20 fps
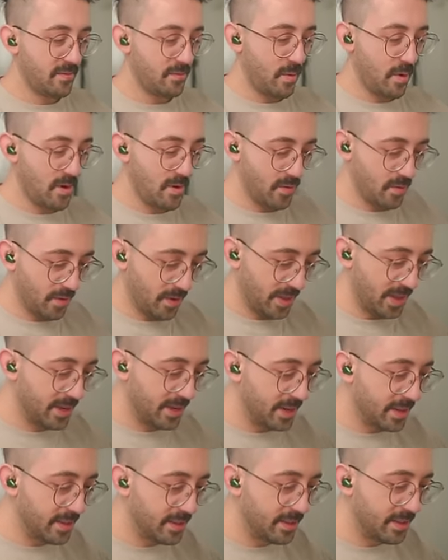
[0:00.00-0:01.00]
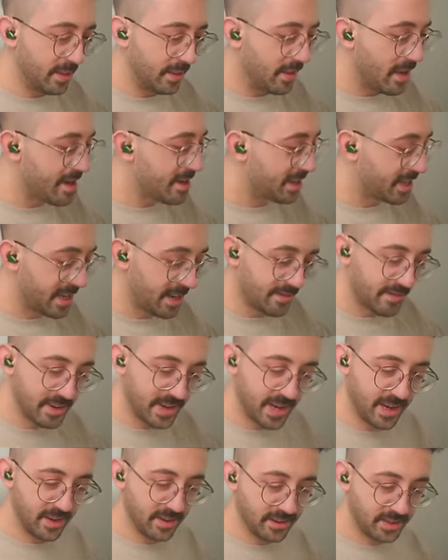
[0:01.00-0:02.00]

Whoa, there is a lot of stuff in here.